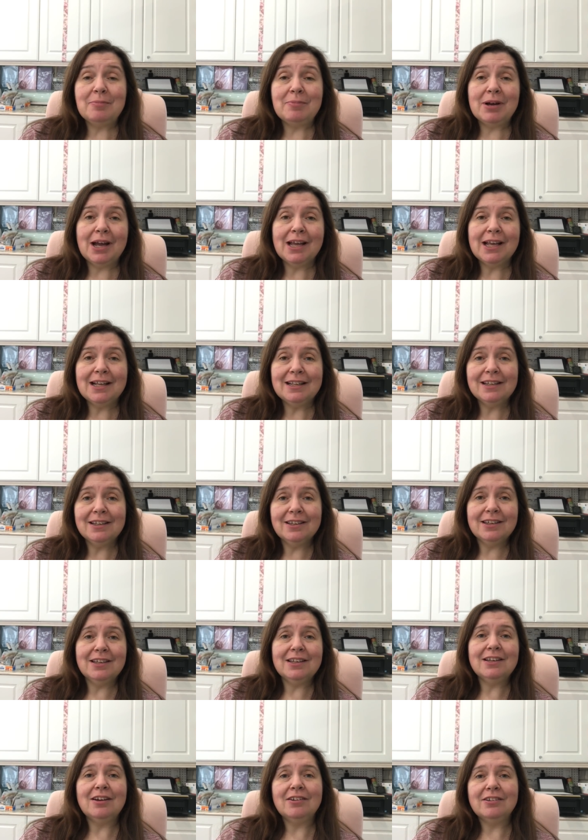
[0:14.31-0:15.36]
by
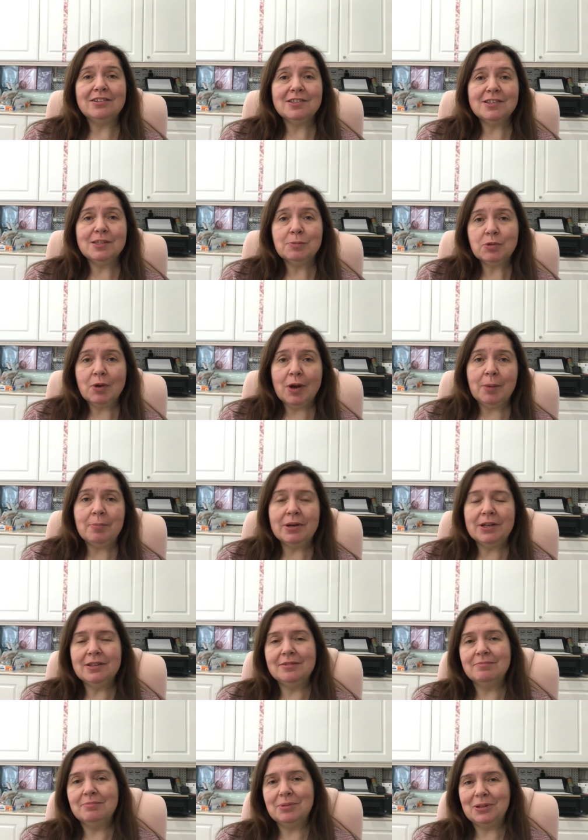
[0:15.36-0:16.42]
clicking on the subscribe
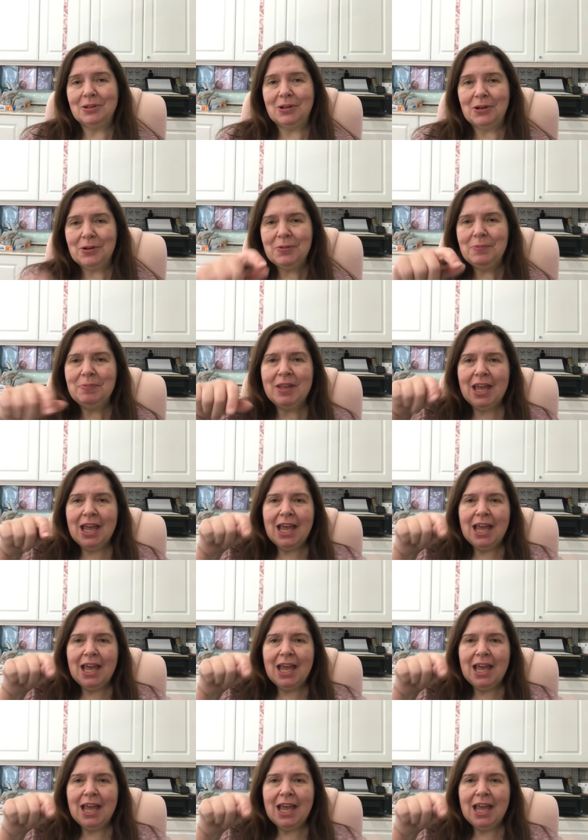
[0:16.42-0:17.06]
button below.